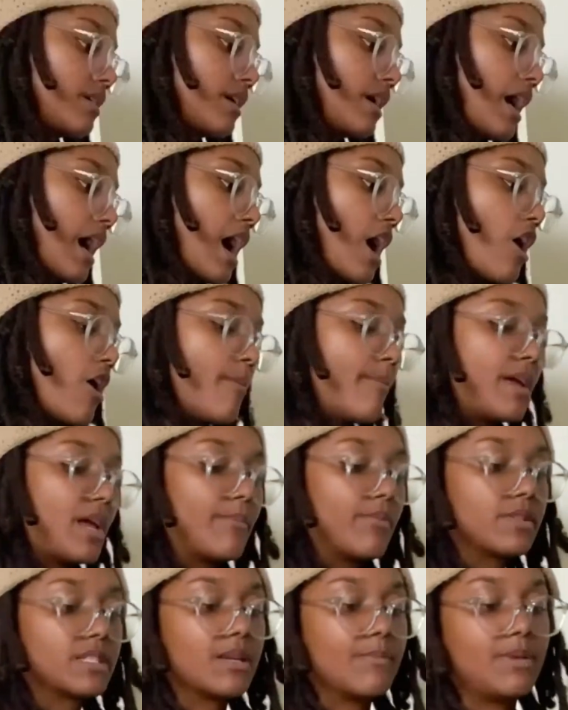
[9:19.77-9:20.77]
how I'm
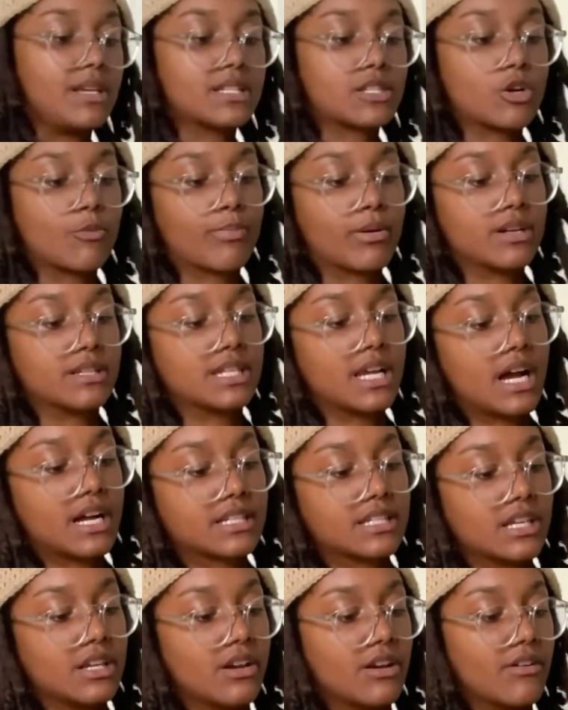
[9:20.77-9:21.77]
able to be so
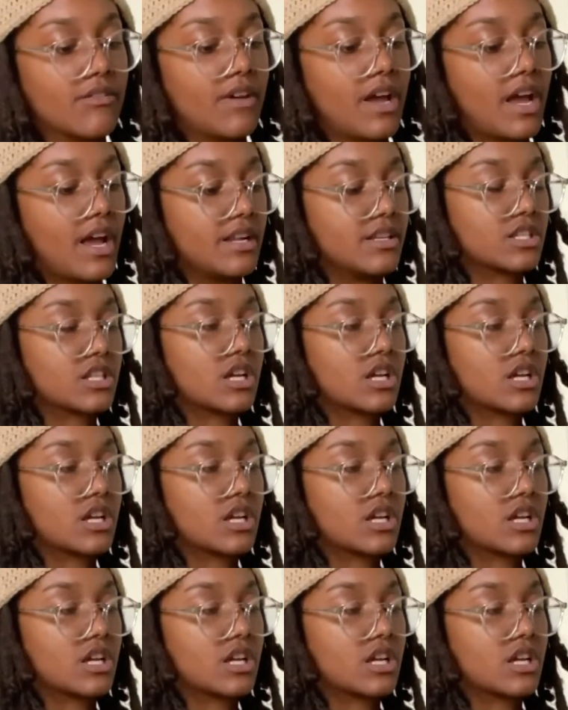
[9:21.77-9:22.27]
productive and